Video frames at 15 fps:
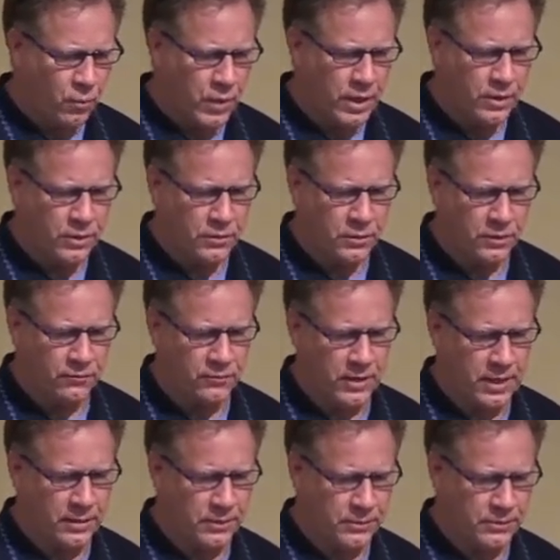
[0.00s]
where you can
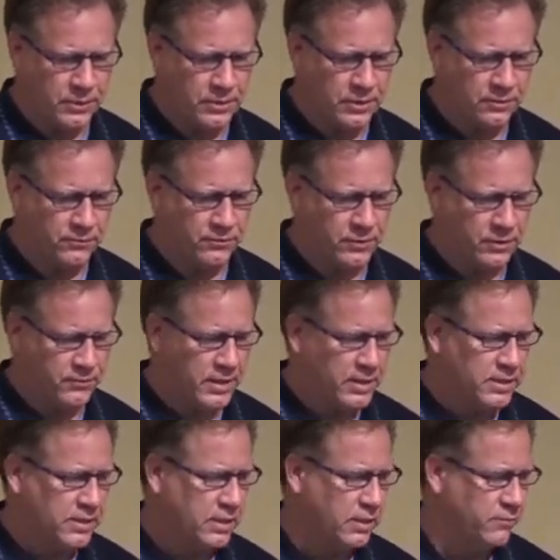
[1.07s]
find all sorts of
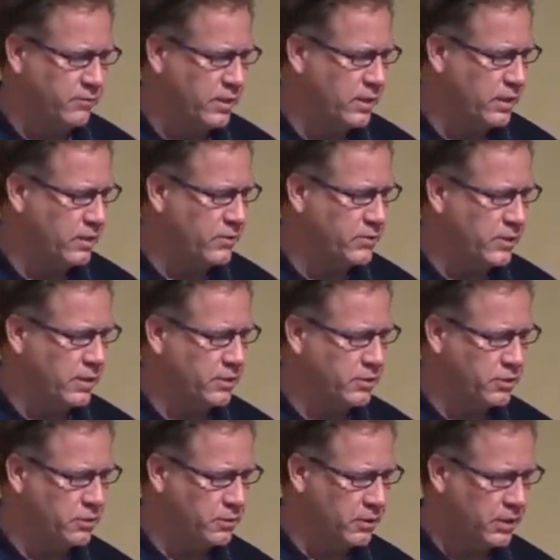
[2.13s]
events and videos
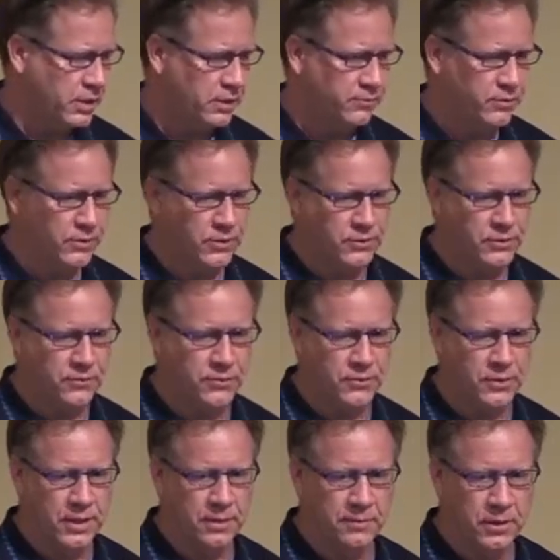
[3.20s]
and a toolkit for those of
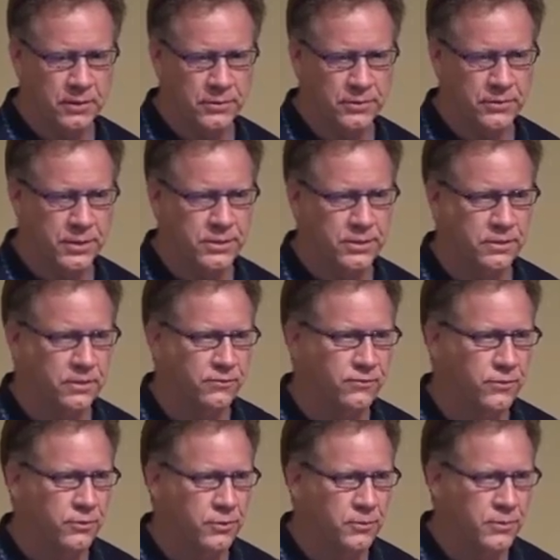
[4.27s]
you that are interested in
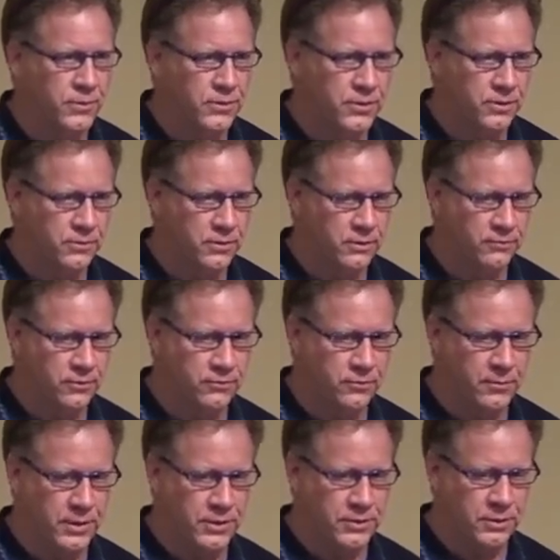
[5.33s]
further pursuit of
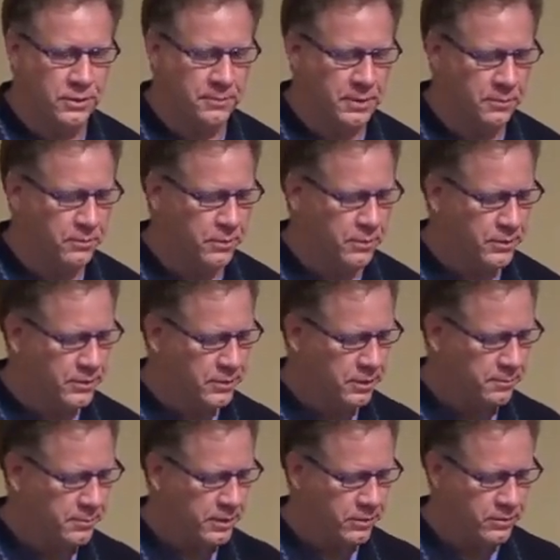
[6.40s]
information about borders
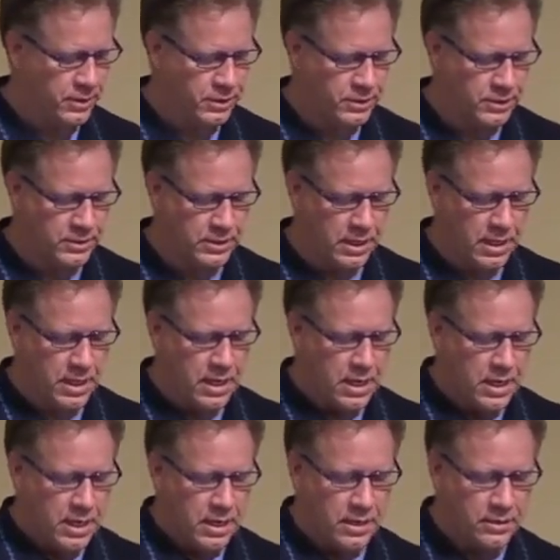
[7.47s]
and migrations.
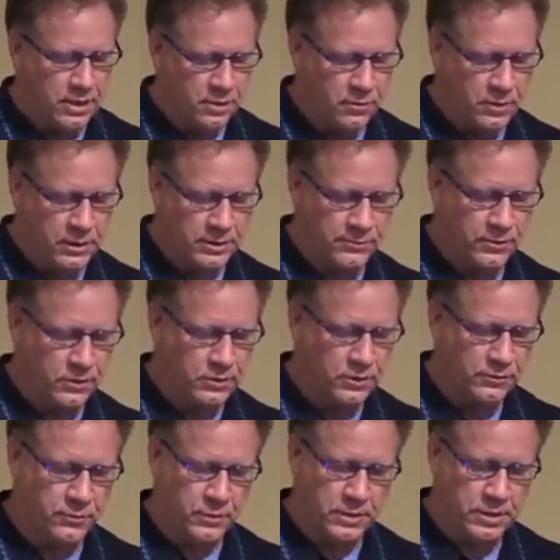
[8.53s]
And the other ones for
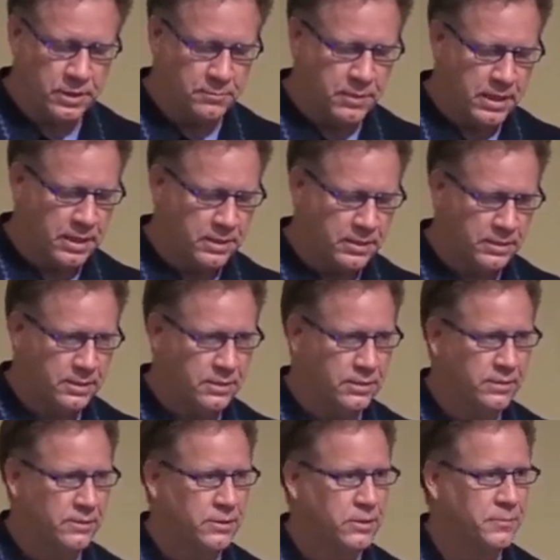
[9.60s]
those of you with deep pockets
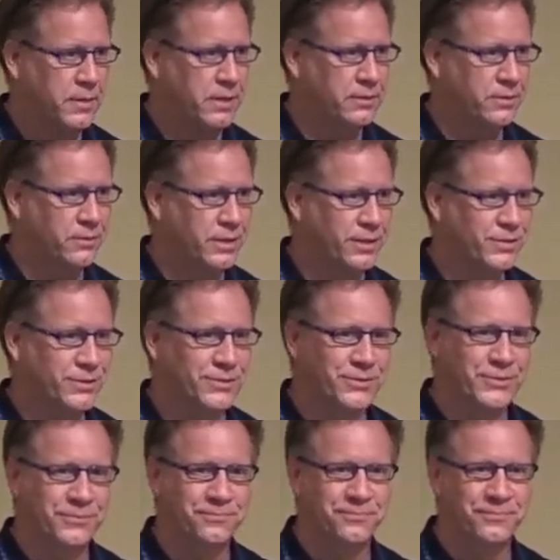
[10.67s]
is to make
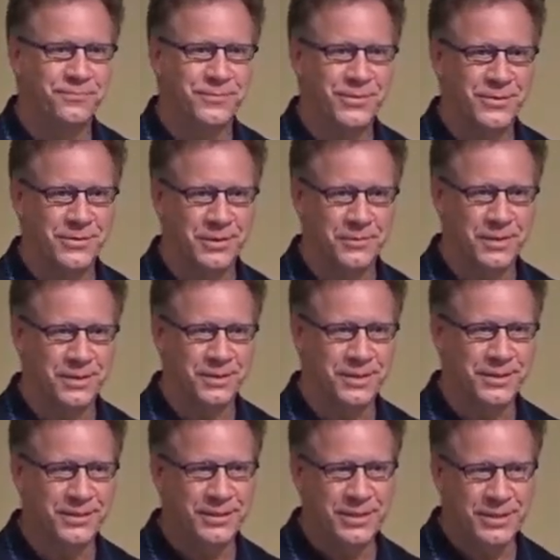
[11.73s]
connections that we can
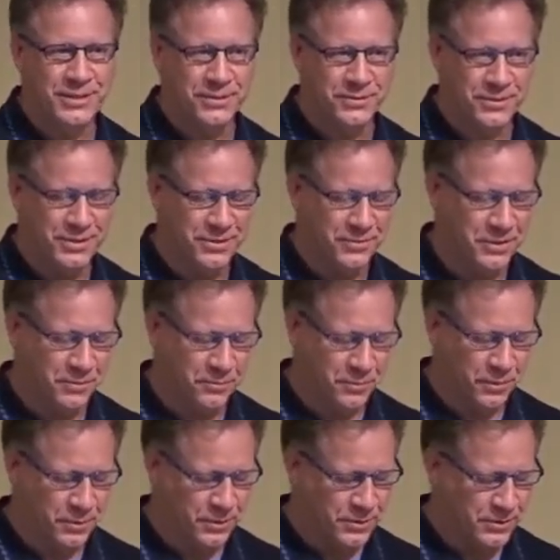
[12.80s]
continue doing
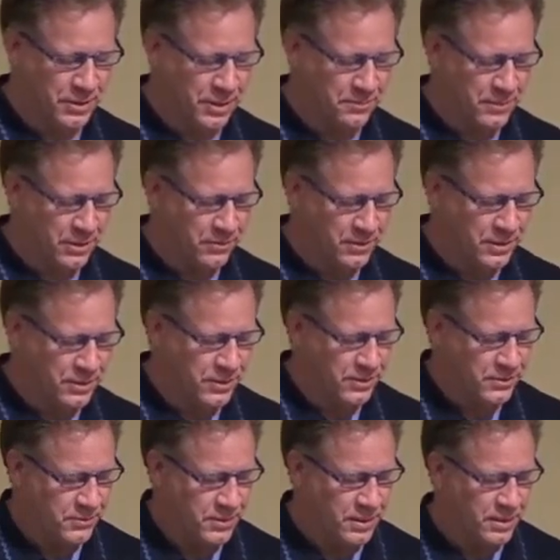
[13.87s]
Borders and
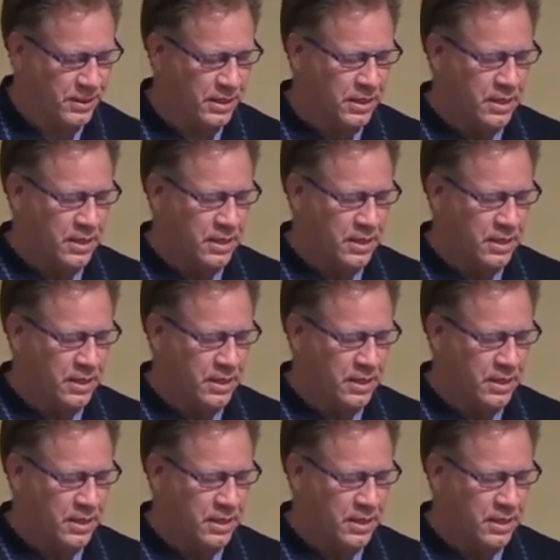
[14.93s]
migrations week.